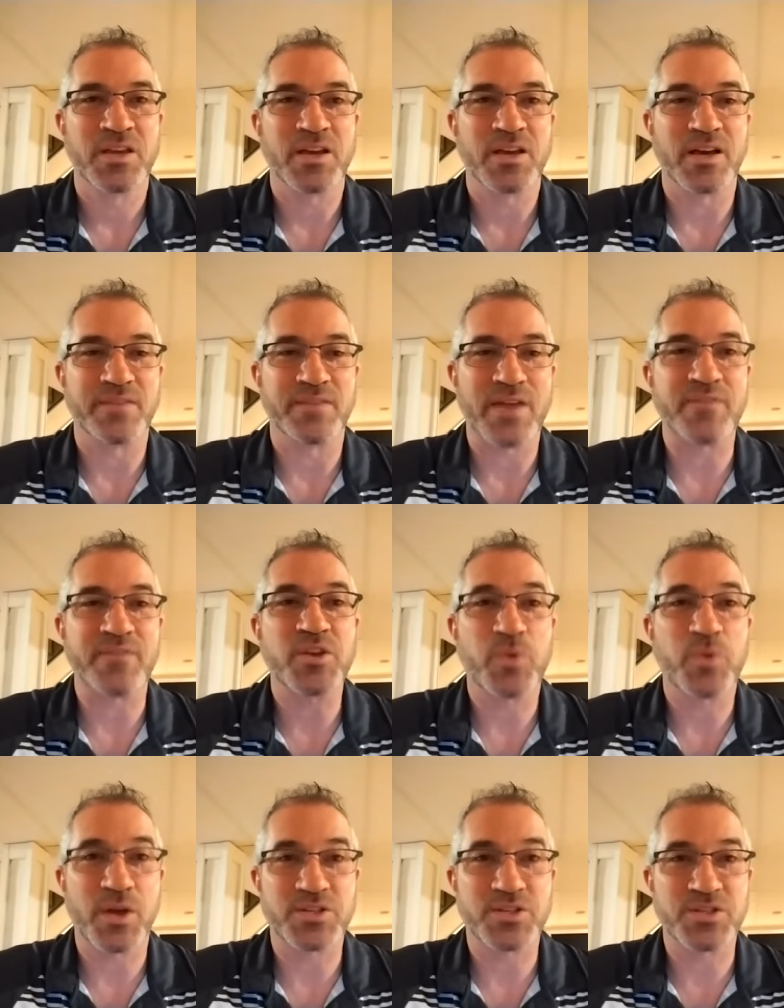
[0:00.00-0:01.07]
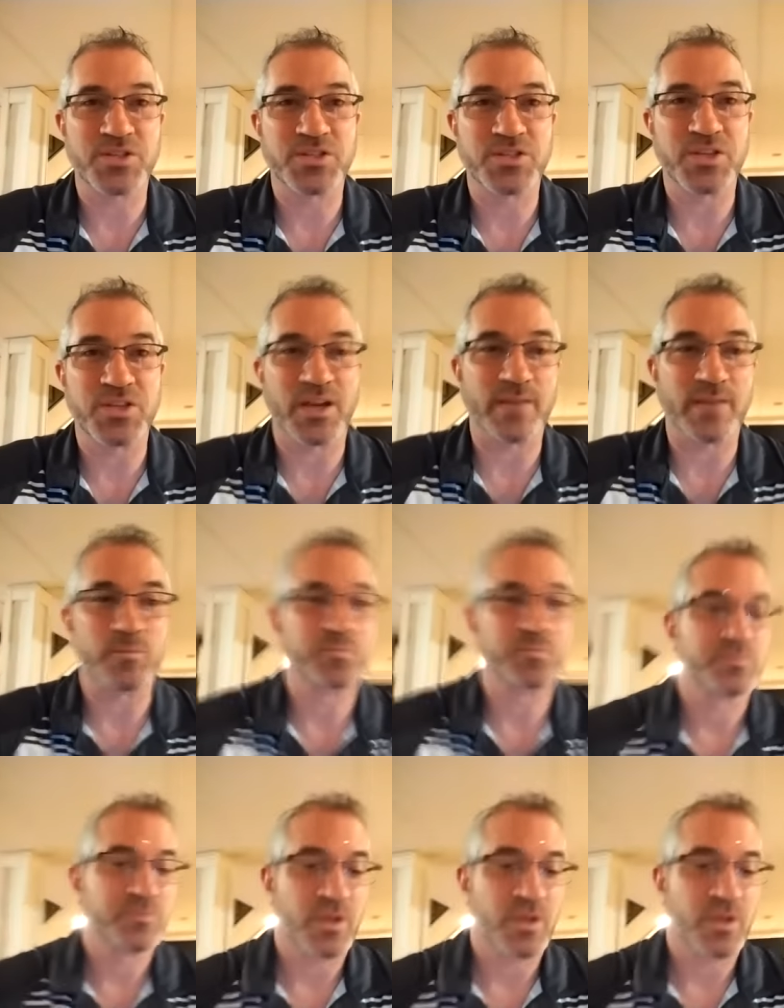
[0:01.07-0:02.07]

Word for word: uh, if you have any questions. Um, yeah,